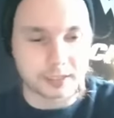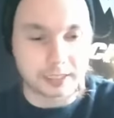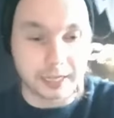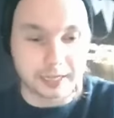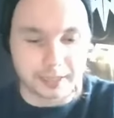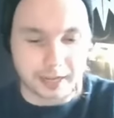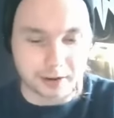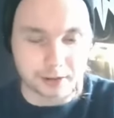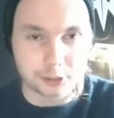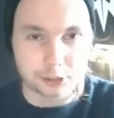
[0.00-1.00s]
dead
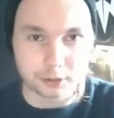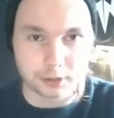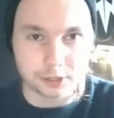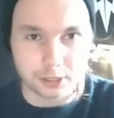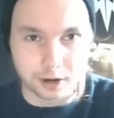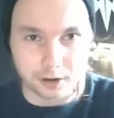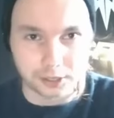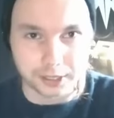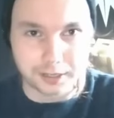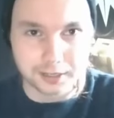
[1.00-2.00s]
now, is George
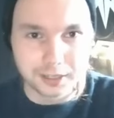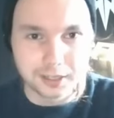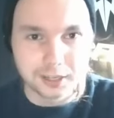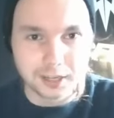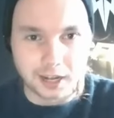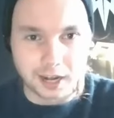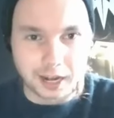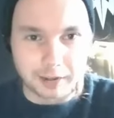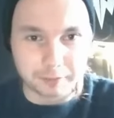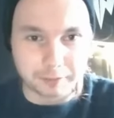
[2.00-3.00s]
Carlin,
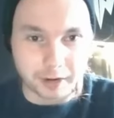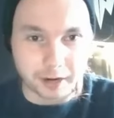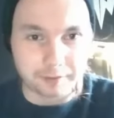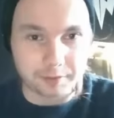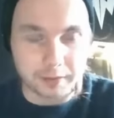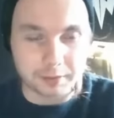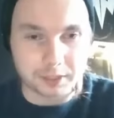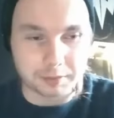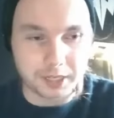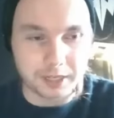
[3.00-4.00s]
very famous
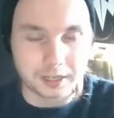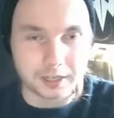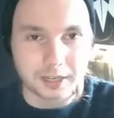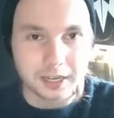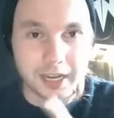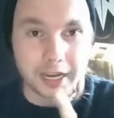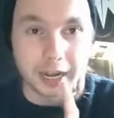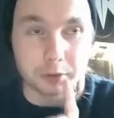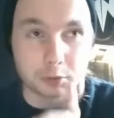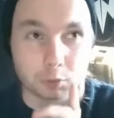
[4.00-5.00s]
comedian. And
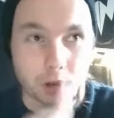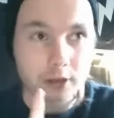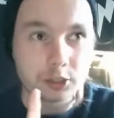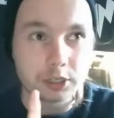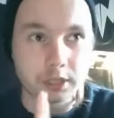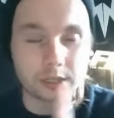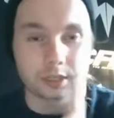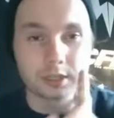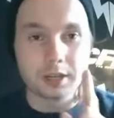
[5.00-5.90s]
I was watching